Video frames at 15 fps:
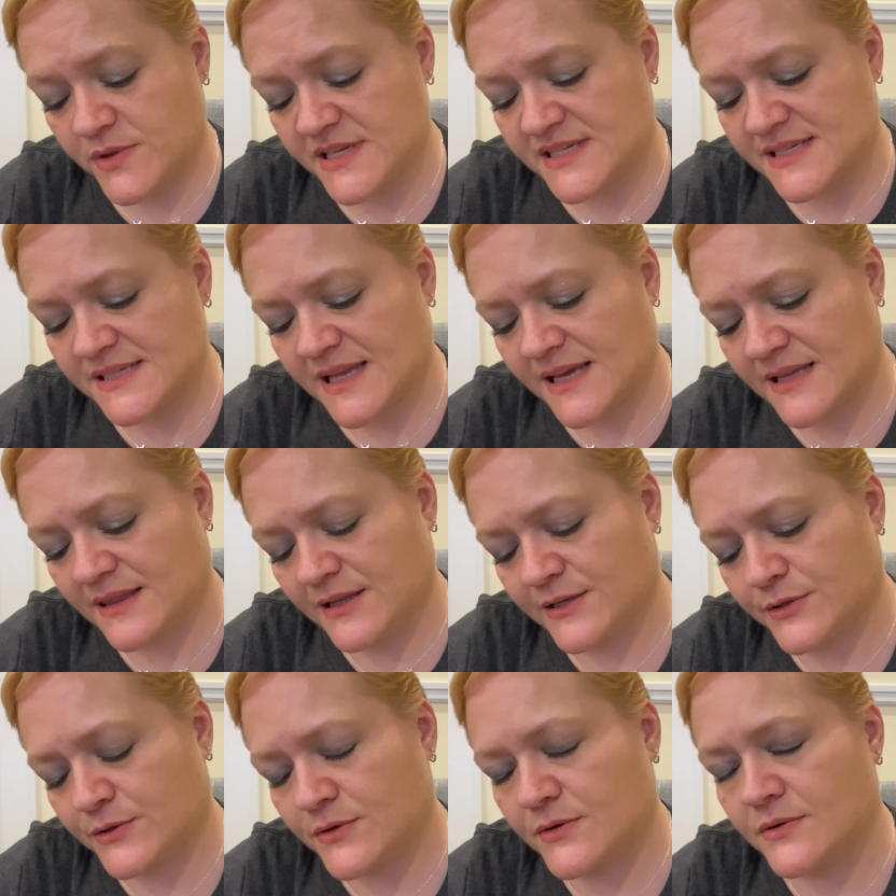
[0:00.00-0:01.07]
This is like a
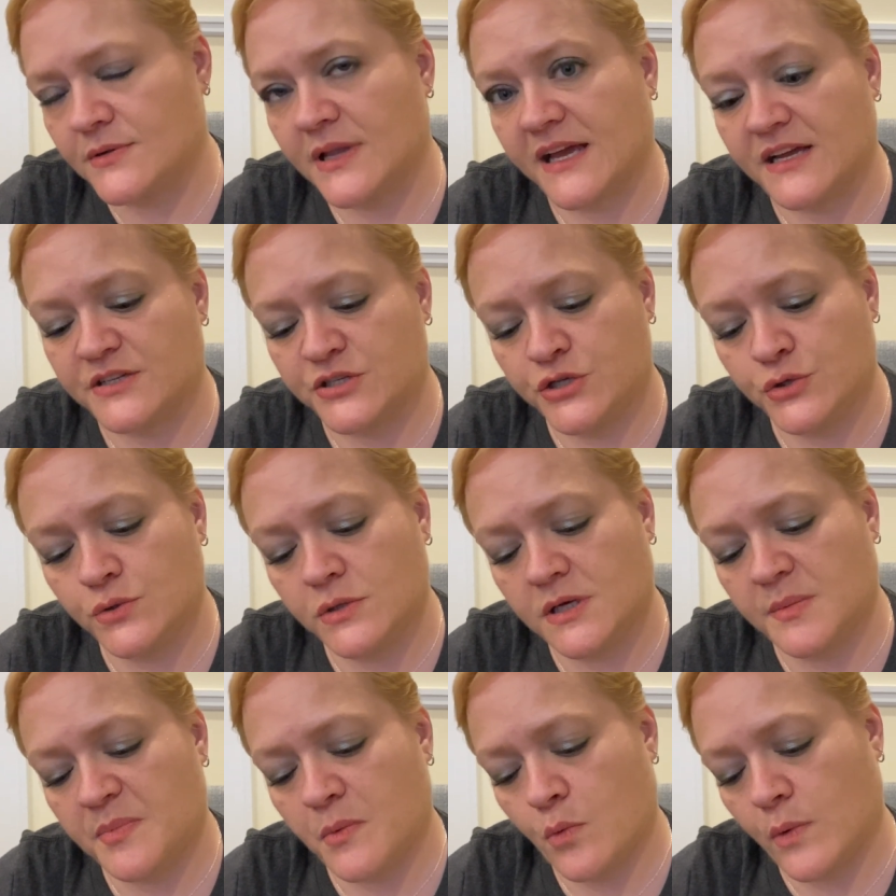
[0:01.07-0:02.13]
little, like a
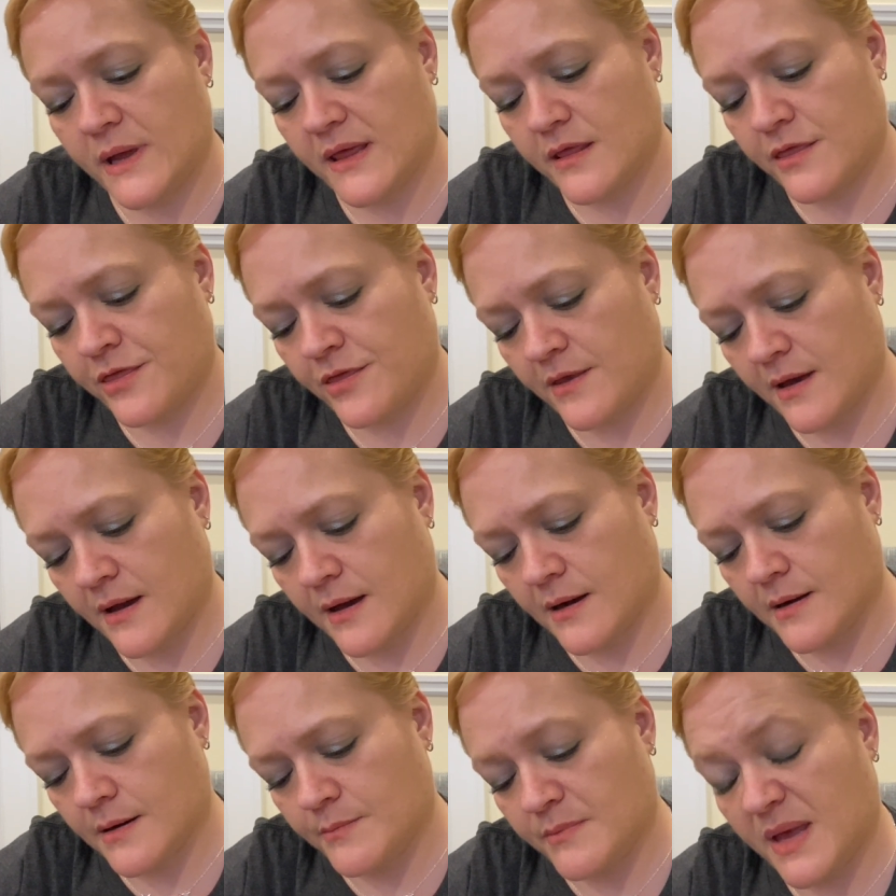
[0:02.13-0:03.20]
tulip with
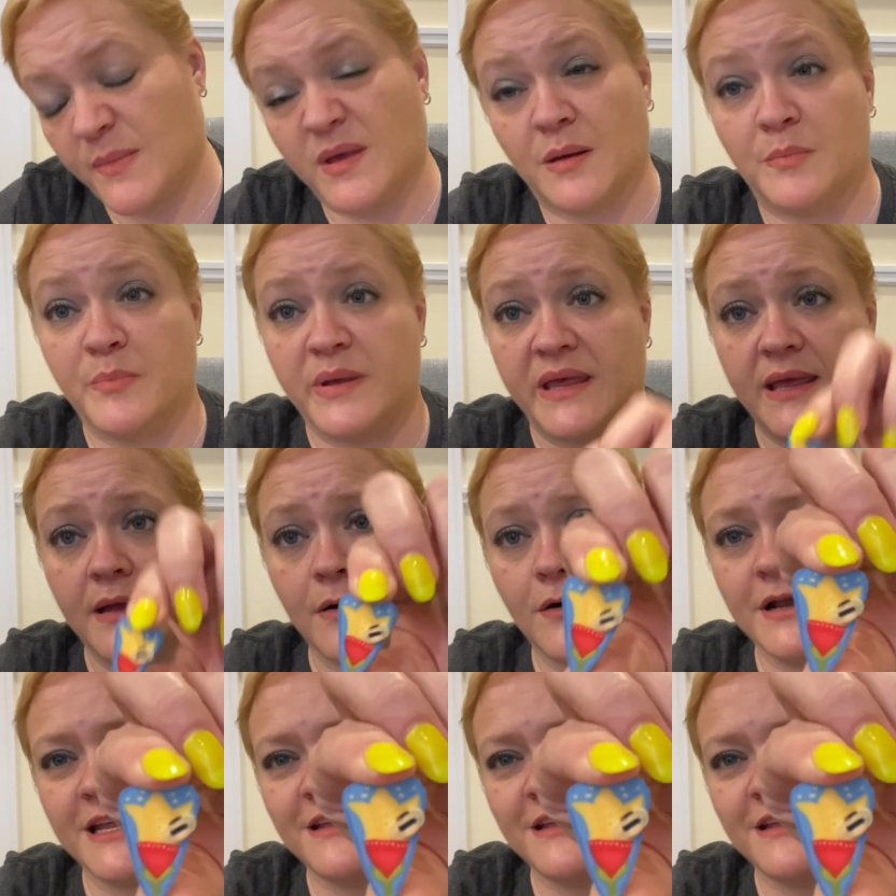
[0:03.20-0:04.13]
maybe a bee on